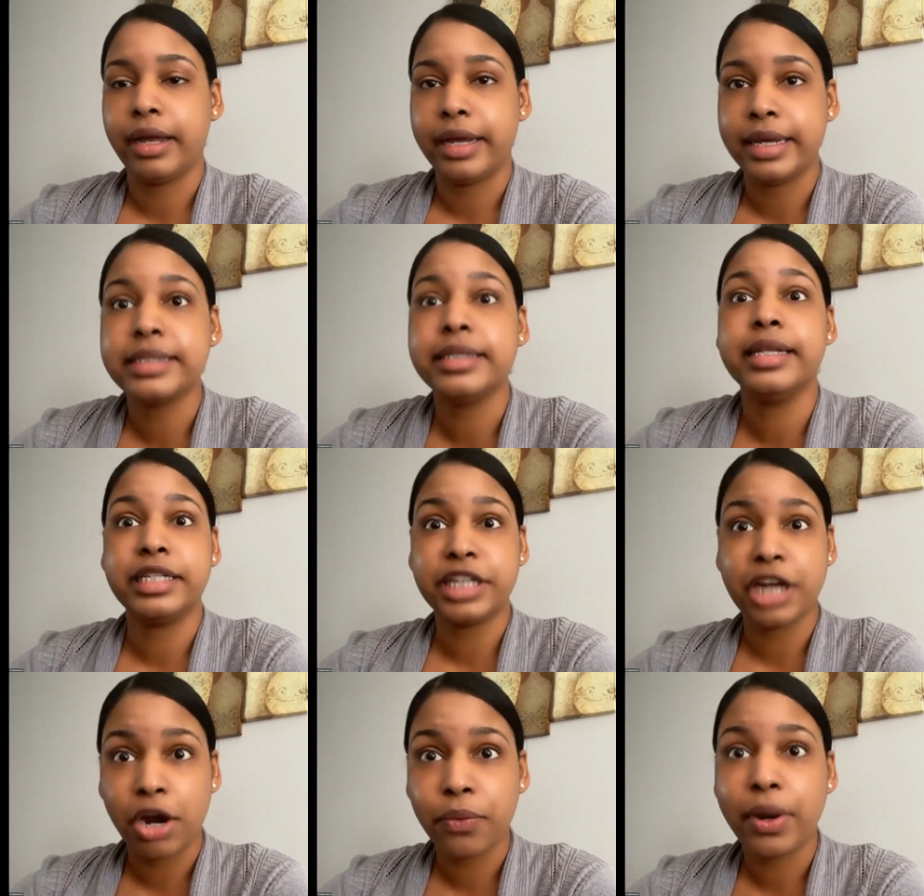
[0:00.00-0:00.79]
Is the
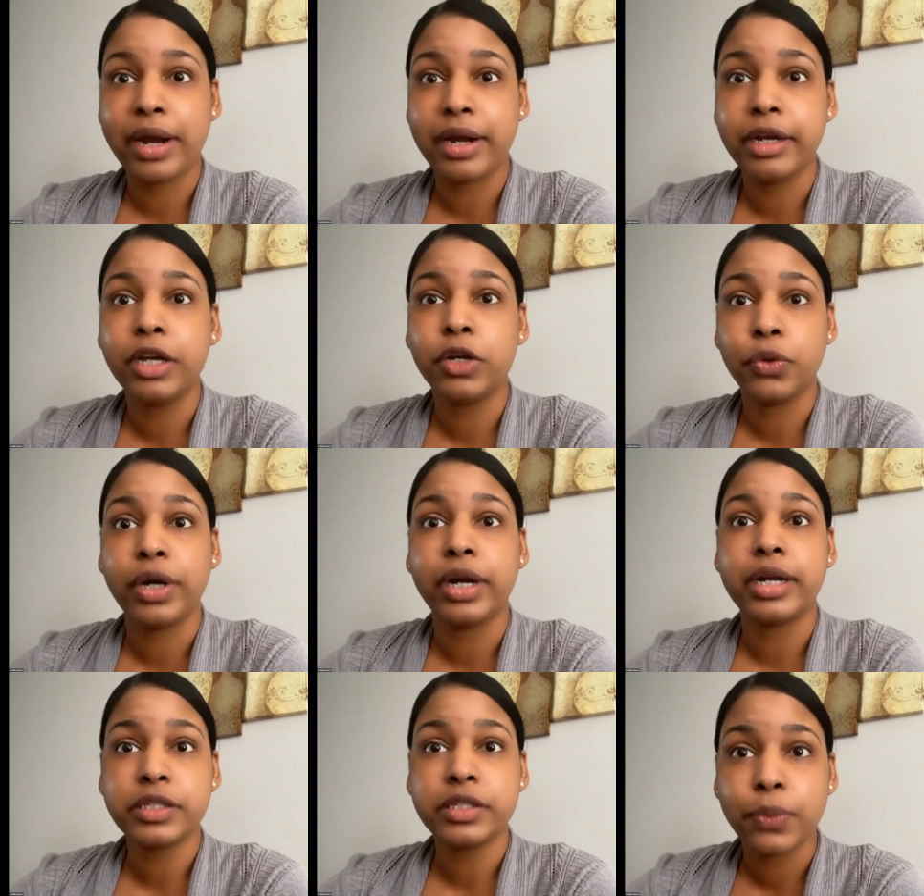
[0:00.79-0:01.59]
child right
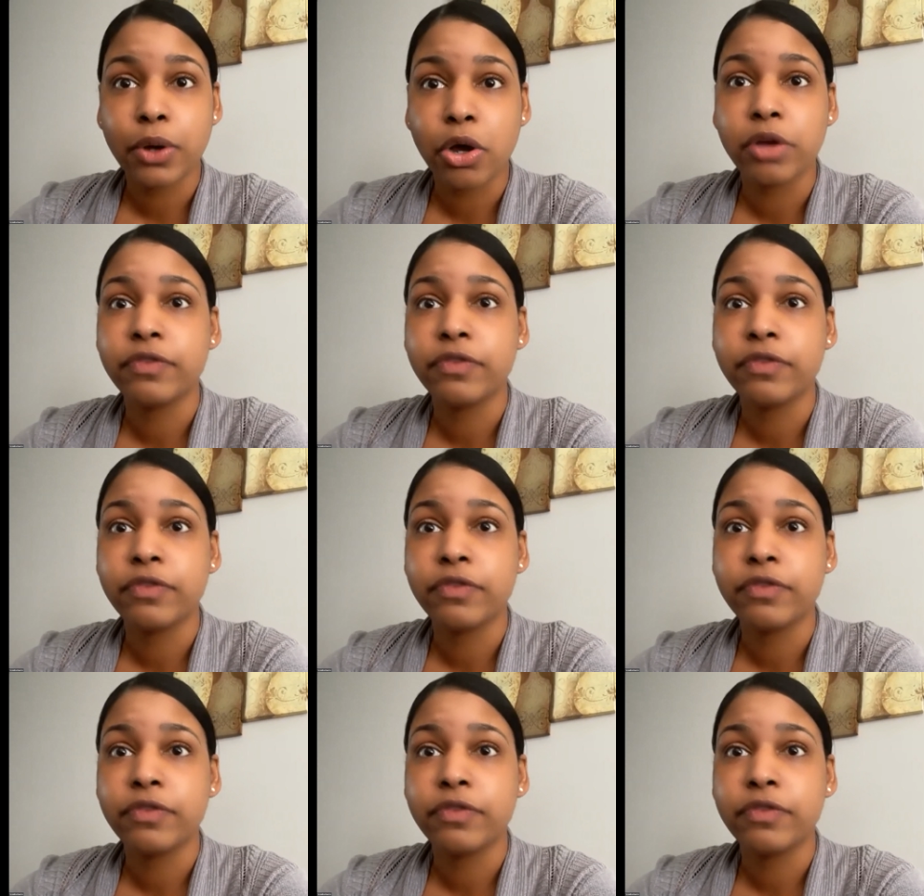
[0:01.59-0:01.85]
included as well?